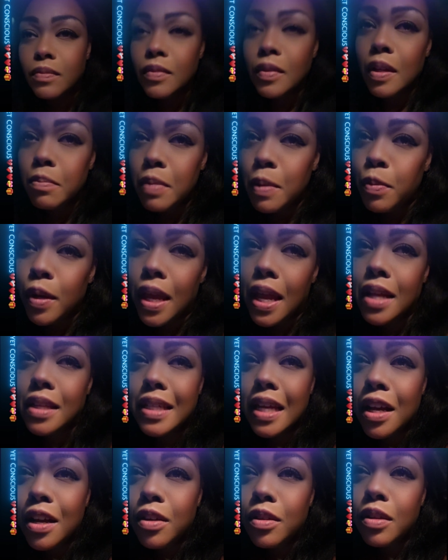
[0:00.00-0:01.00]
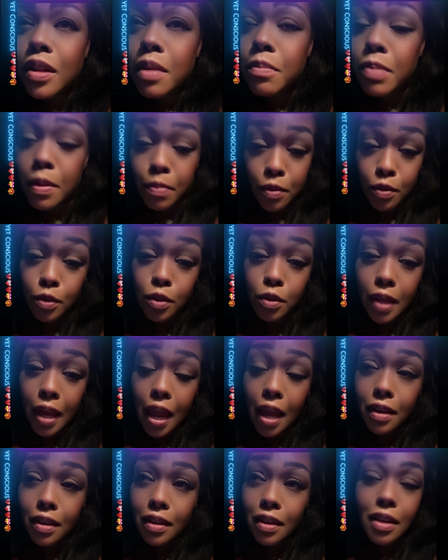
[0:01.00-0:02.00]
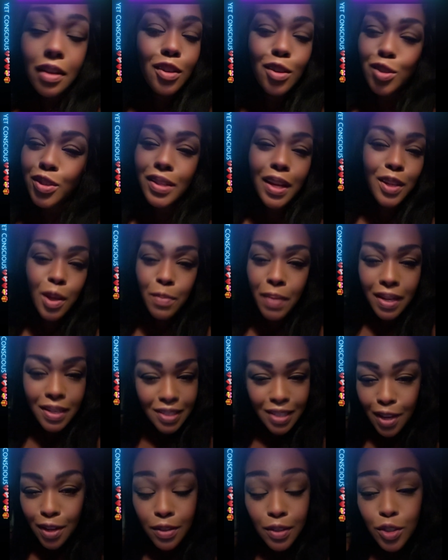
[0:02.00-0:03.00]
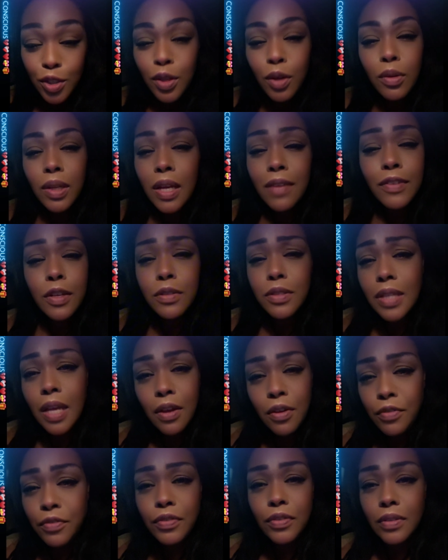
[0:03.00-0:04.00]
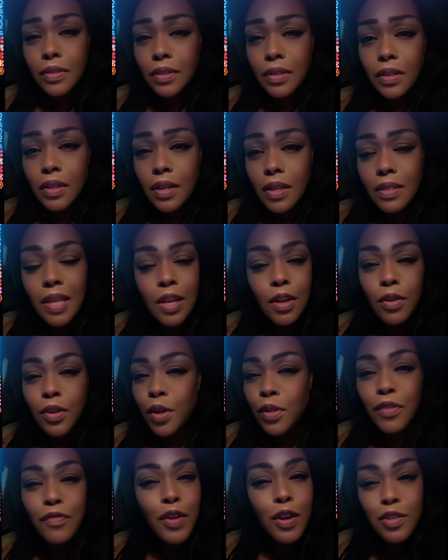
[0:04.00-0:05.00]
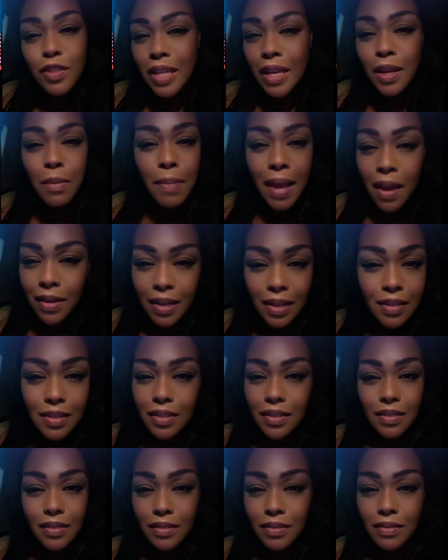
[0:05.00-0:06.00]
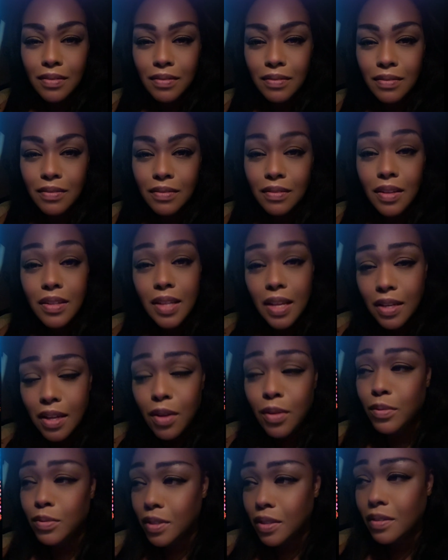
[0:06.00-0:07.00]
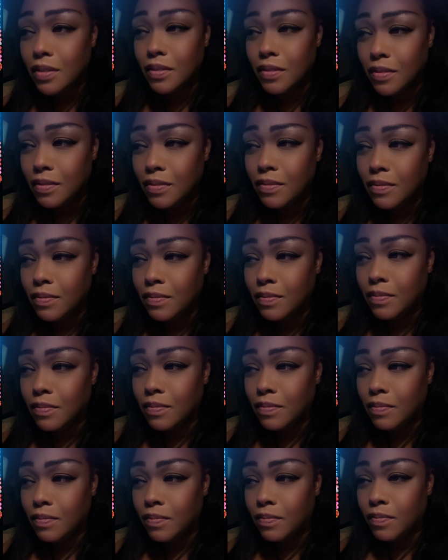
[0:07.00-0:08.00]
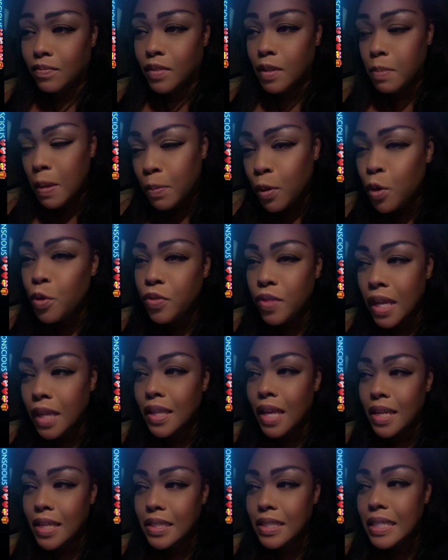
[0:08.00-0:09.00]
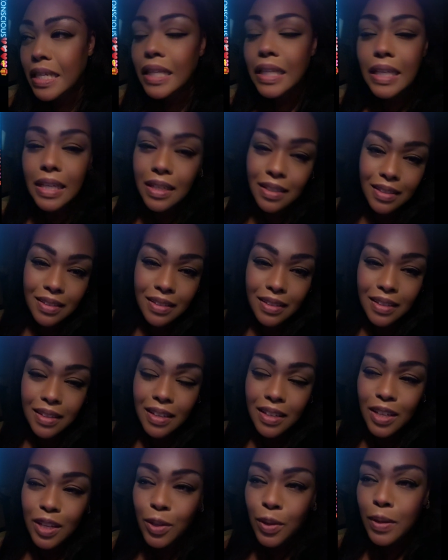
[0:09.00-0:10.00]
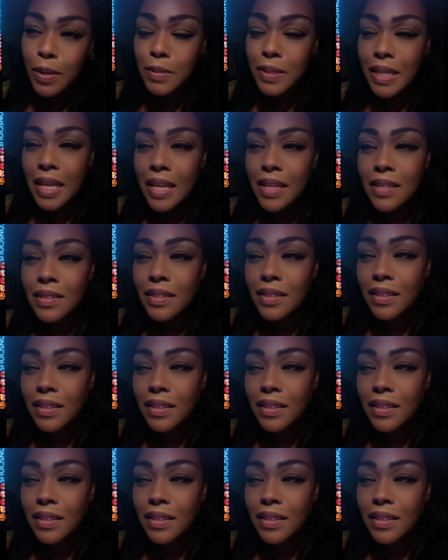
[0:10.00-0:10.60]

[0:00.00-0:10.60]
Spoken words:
People can't tell. People who do that, don't you let nobody tell you that you don't love yourself. They don't know the first thing about it. They don't. The people who think that is silly, you know what I'm saying?